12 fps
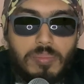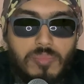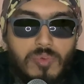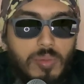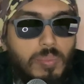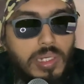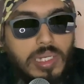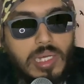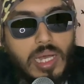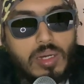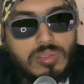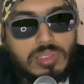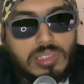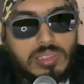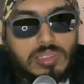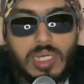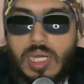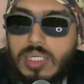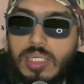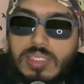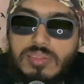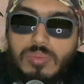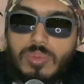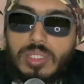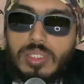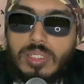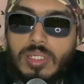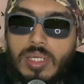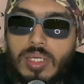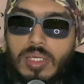We're building houses. Tata is one.